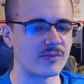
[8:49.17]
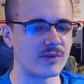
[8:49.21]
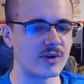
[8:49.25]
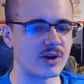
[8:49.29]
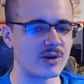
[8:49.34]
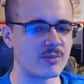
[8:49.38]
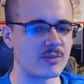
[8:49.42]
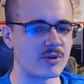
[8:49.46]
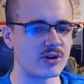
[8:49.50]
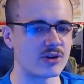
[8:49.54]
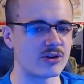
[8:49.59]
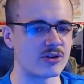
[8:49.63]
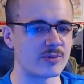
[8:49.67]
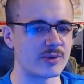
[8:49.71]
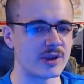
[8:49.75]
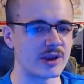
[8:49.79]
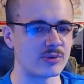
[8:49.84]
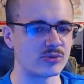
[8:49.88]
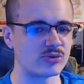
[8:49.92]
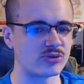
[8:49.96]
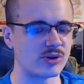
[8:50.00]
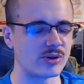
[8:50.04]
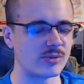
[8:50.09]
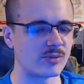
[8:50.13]
I might not be
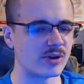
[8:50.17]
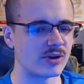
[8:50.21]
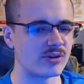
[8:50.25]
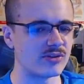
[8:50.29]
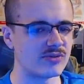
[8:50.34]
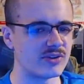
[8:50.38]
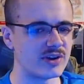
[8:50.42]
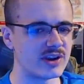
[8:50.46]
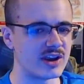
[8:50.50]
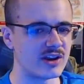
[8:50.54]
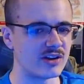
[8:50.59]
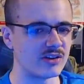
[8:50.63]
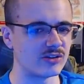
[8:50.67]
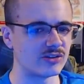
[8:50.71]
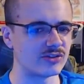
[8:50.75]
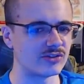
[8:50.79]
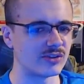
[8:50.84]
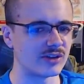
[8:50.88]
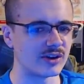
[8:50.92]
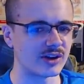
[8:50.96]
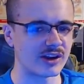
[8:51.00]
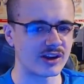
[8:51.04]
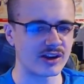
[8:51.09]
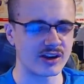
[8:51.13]
able to upload videos
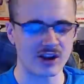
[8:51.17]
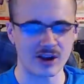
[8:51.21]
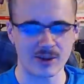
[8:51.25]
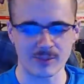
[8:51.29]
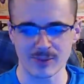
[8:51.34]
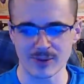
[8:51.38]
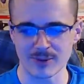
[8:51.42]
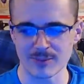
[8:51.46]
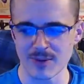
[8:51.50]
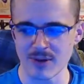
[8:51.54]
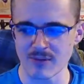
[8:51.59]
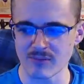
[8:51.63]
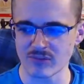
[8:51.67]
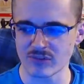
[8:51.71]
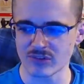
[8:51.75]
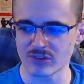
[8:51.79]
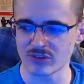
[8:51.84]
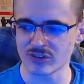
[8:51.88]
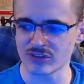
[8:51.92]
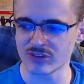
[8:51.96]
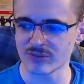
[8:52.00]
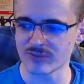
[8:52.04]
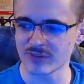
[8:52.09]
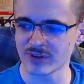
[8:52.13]
for like a couple of months
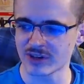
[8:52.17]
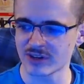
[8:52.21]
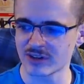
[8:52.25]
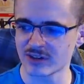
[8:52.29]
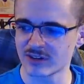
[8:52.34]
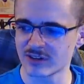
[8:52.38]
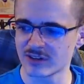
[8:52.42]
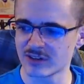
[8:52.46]
or something.